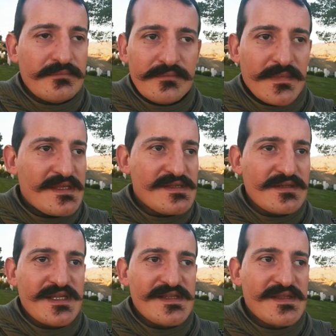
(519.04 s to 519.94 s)
it's not
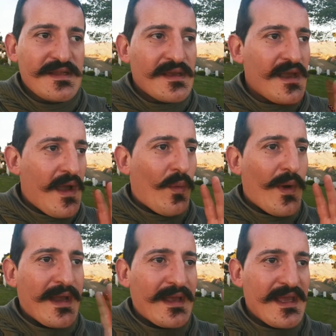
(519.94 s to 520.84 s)
just a
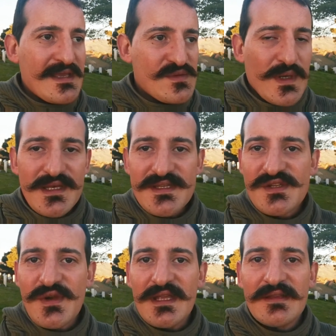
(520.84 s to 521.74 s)
one case, one
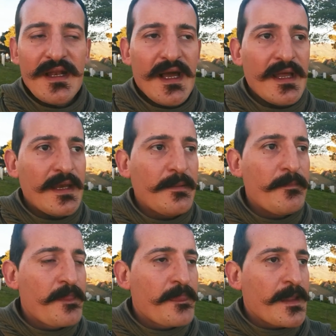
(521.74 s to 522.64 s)
straight line.
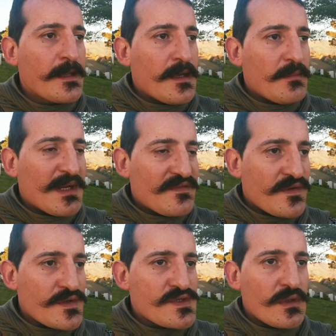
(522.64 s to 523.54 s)
But
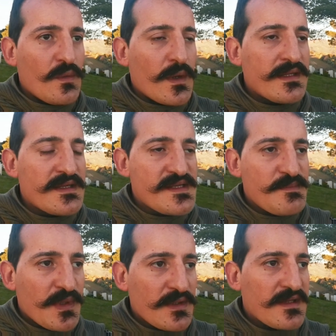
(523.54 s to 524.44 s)
for sure, what it is
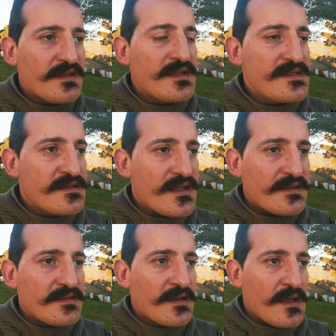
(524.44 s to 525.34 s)
important is
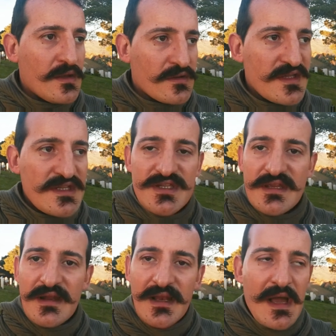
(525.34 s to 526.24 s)
that your
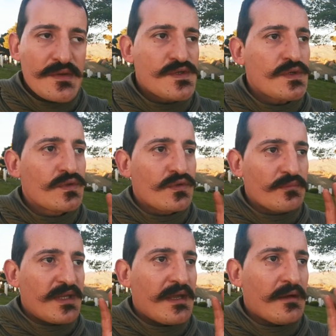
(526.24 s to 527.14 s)
teacher allows you to
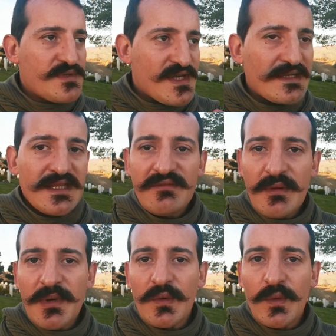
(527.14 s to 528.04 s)
be objective
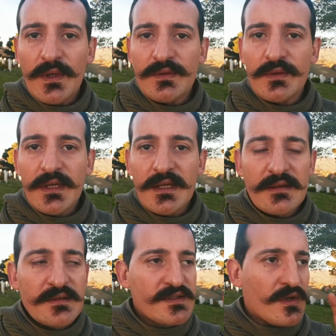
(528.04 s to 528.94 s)
about what you're doing.
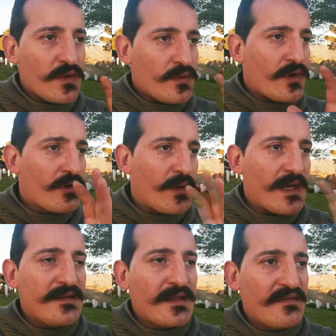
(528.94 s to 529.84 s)
So you're not
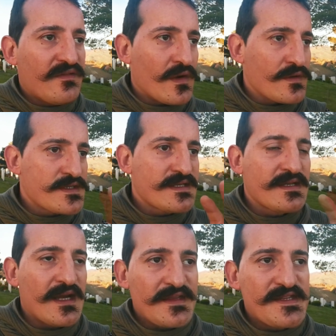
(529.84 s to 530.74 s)
creating false
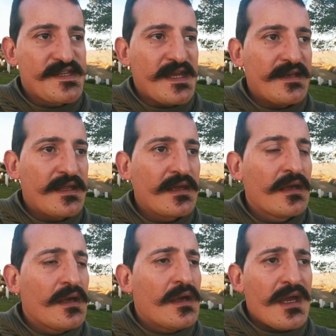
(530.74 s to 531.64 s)
understanding.
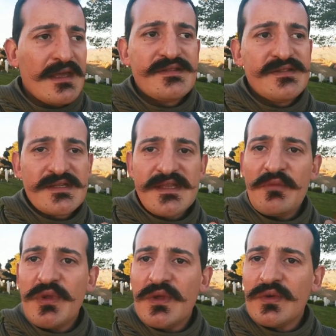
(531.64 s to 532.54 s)
It's just
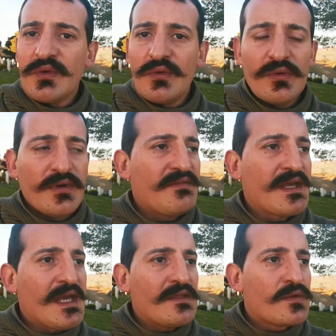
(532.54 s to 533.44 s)
helping you to
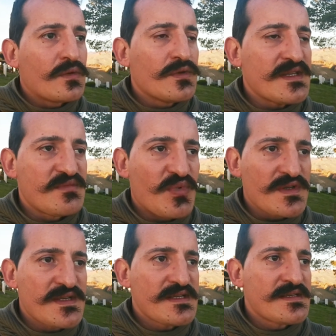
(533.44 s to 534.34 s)
navigate through this
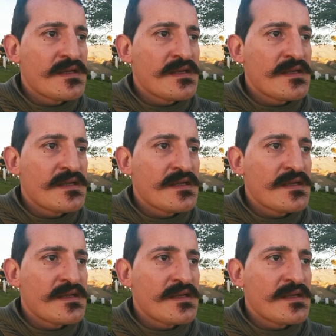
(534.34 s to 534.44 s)
process